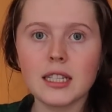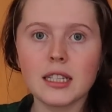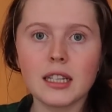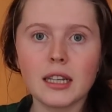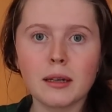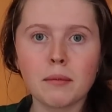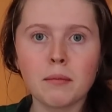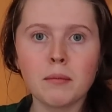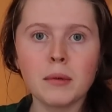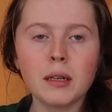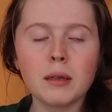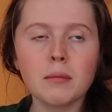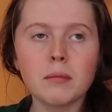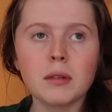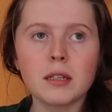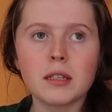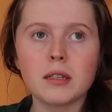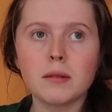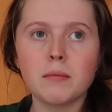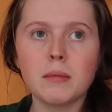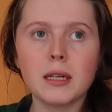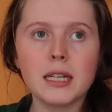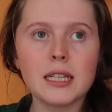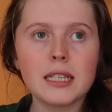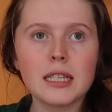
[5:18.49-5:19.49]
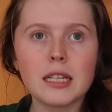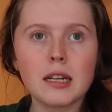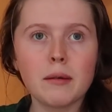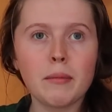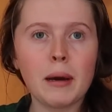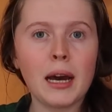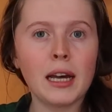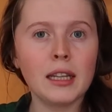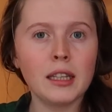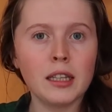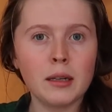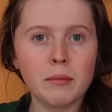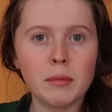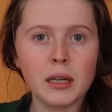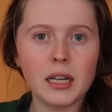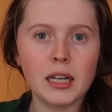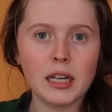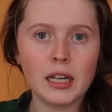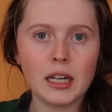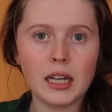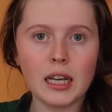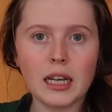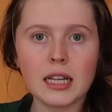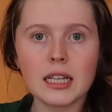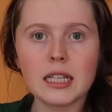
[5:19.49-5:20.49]
And like, minimalism isn't about
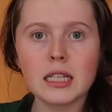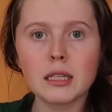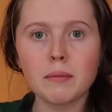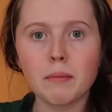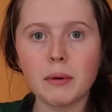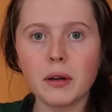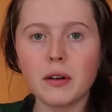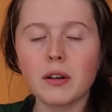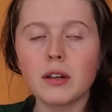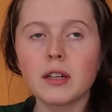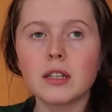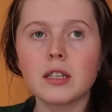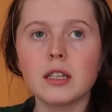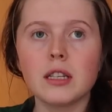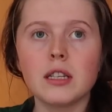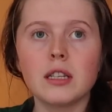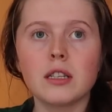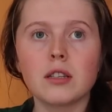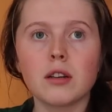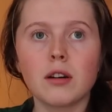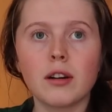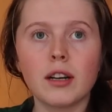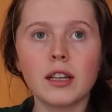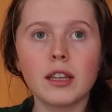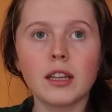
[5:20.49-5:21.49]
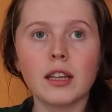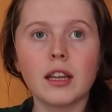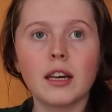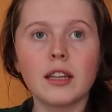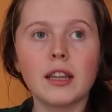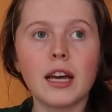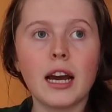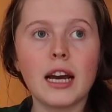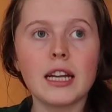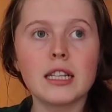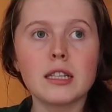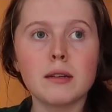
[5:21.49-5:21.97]
limiting experiences or anything like that.